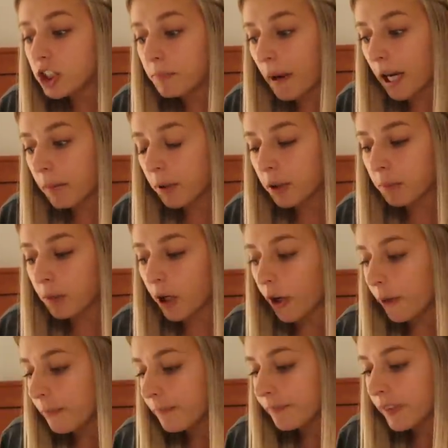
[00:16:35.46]
MacBook
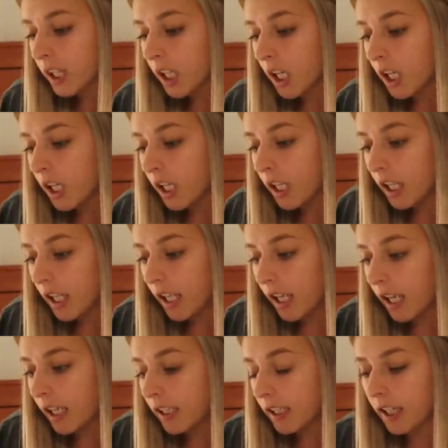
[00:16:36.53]
Pro.
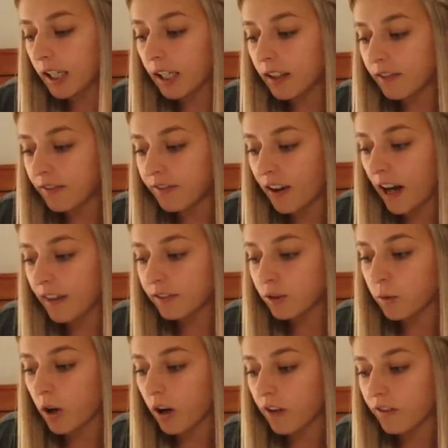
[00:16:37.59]
8 gig,
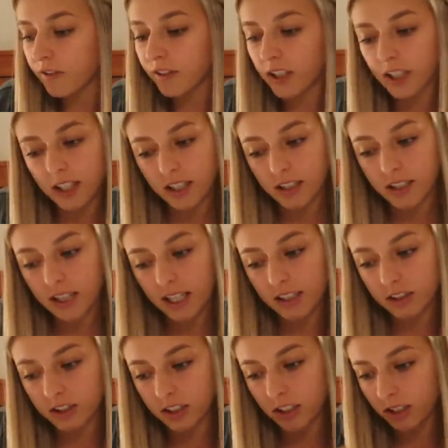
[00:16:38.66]
512 gig
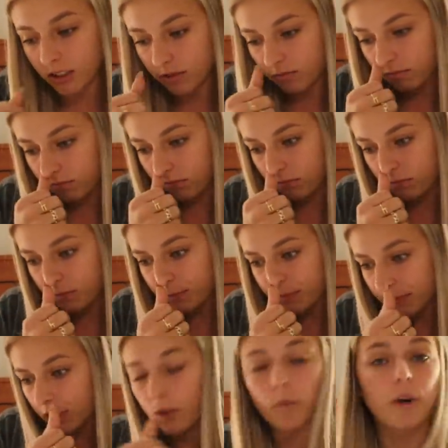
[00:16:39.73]
SD,
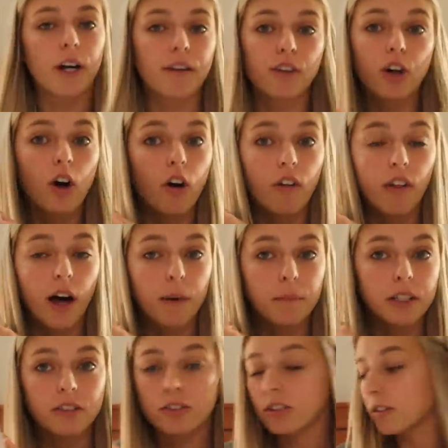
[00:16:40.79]
whatever all that
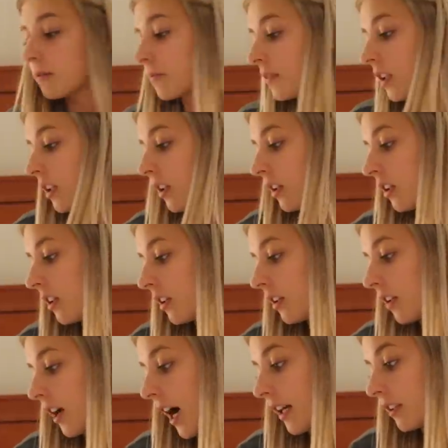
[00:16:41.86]
means.
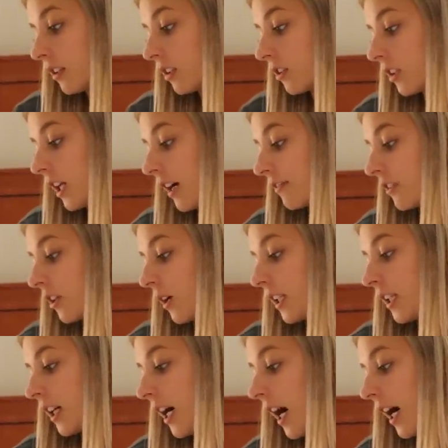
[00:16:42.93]
I literally have no idea.